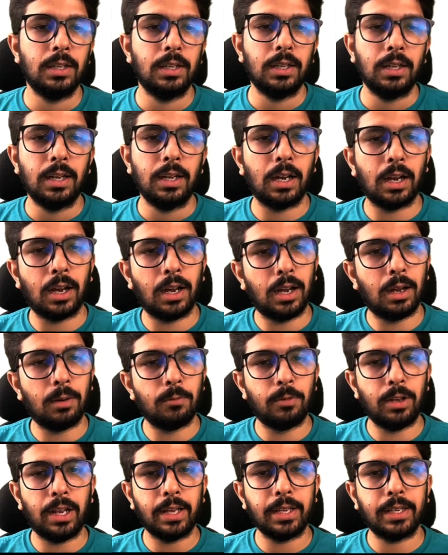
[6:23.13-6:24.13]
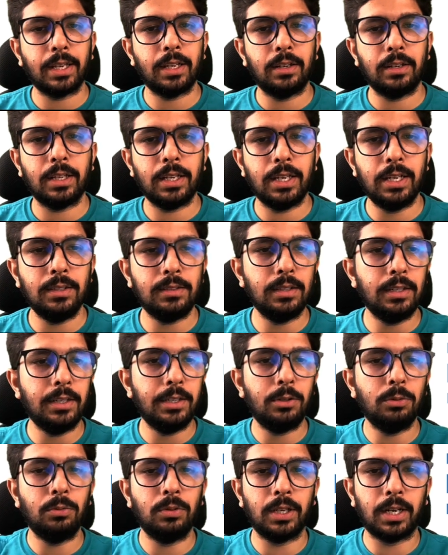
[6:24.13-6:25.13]
Well, I can easily
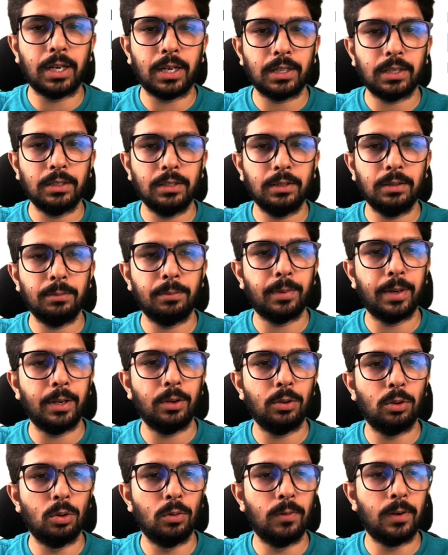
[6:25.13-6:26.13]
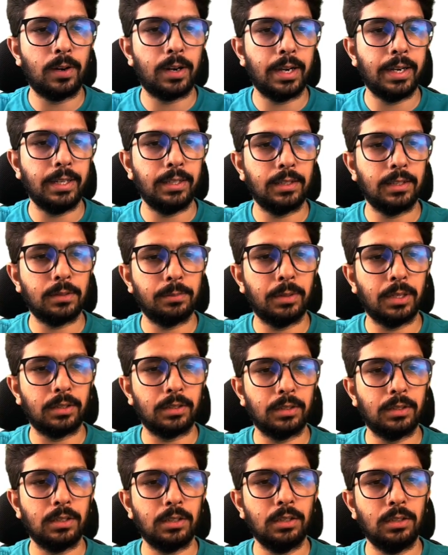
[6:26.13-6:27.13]
do that by overriding this
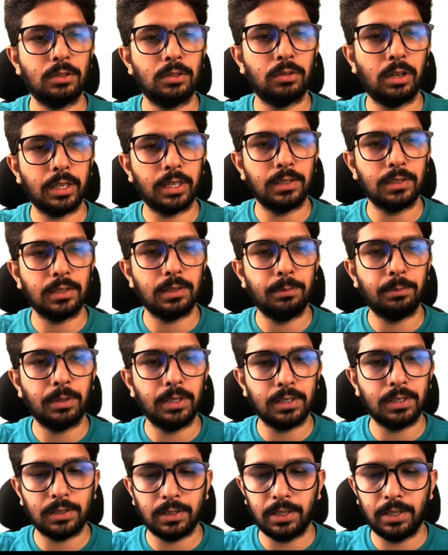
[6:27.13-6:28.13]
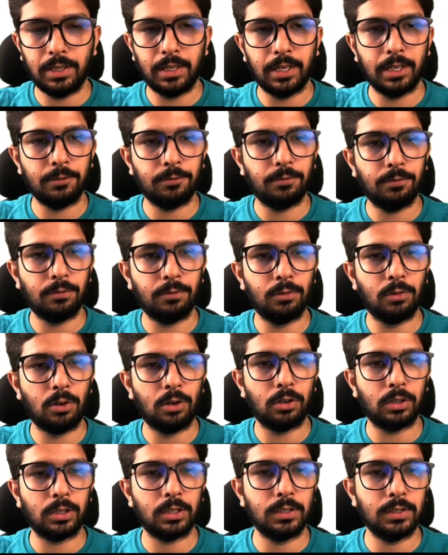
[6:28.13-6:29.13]
method. So I can simply say def
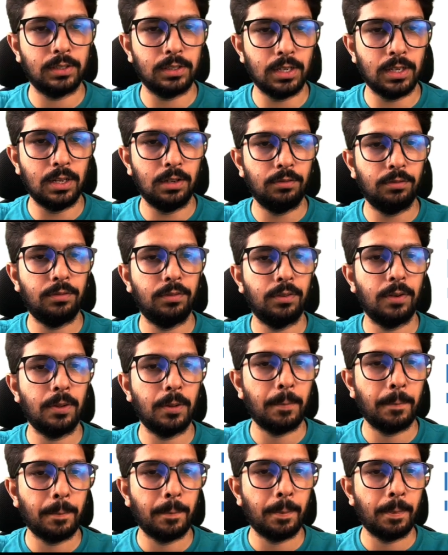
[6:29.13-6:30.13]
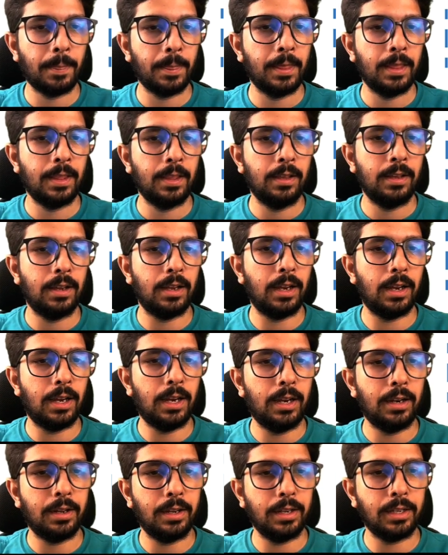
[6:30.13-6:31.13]
walk self
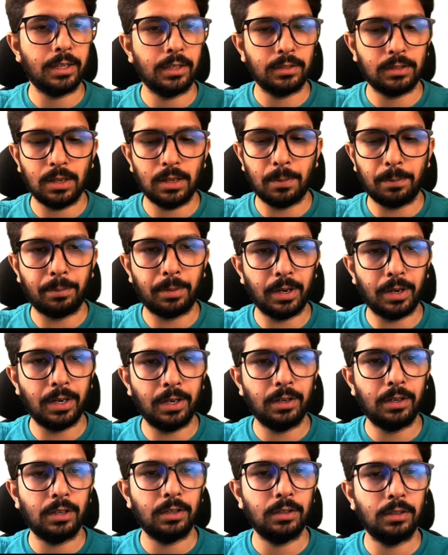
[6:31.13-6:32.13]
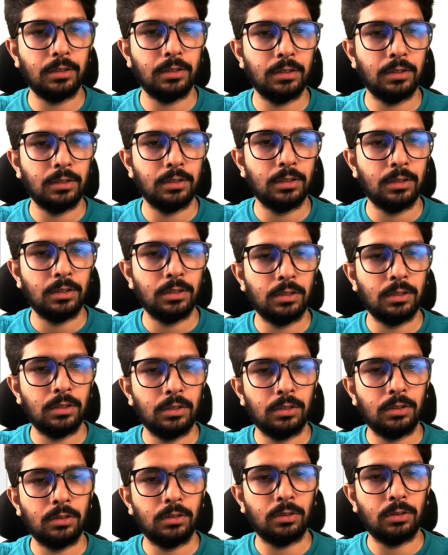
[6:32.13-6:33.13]
and I can say print
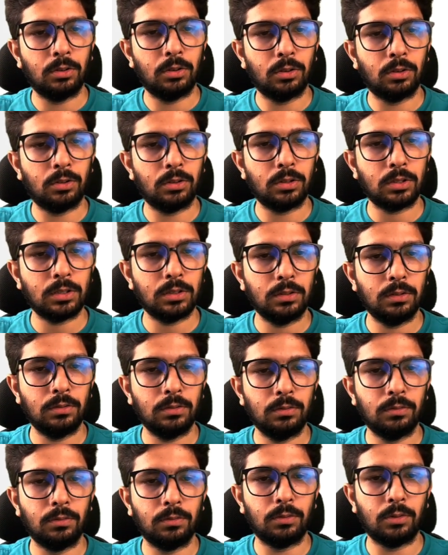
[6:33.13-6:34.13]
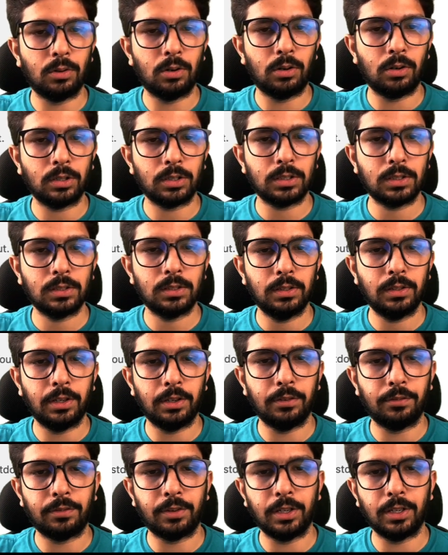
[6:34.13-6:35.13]
horse walks
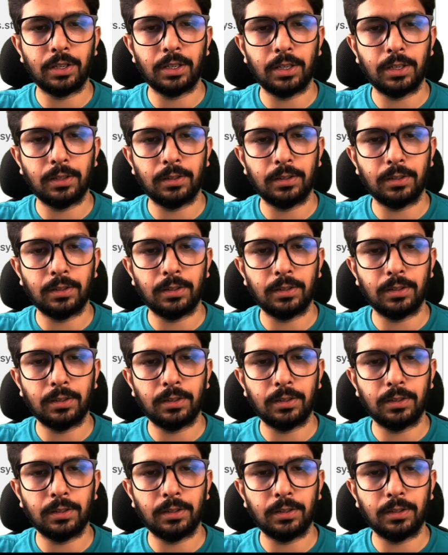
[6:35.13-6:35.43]
differently.